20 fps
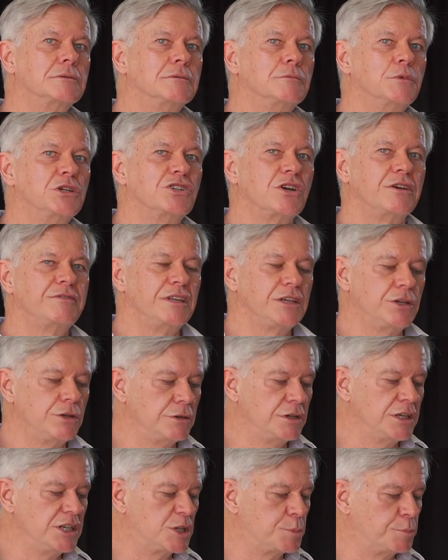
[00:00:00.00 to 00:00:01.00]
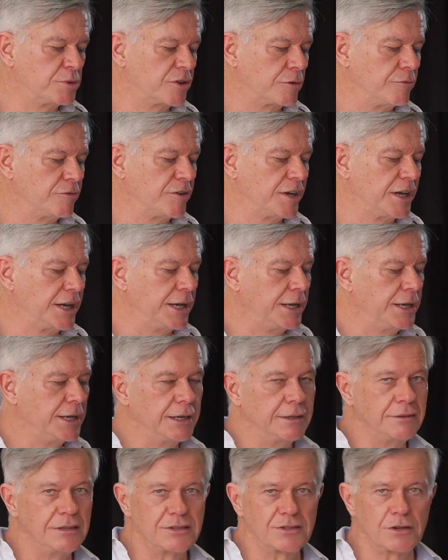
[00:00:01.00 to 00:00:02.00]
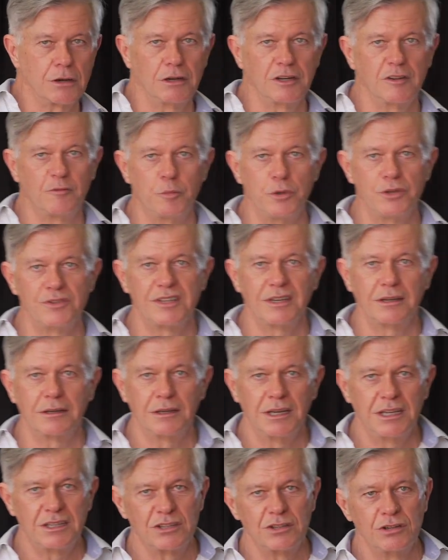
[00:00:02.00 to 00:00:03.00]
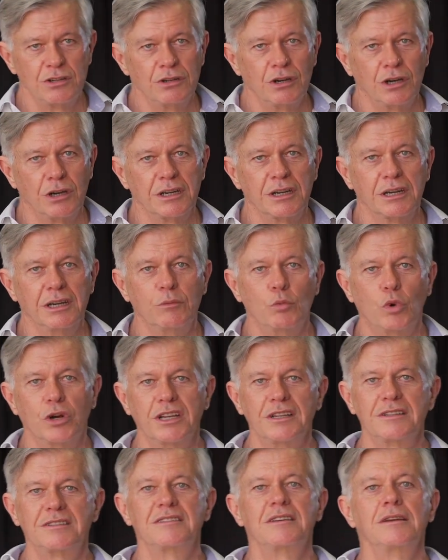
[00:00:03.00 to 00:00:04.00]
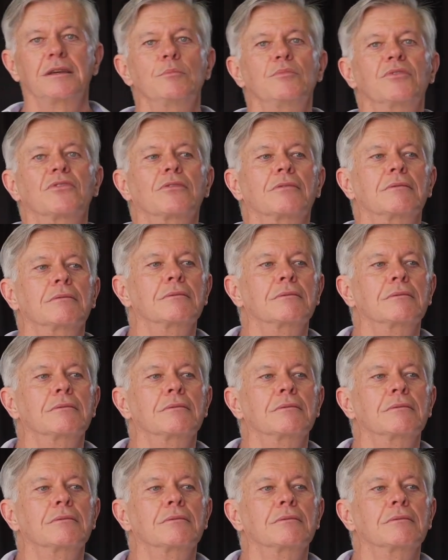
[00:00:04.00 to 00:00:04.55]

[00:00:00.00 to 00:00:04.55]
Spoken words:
which I think you need to convey in this kind of music. It's not what it seems.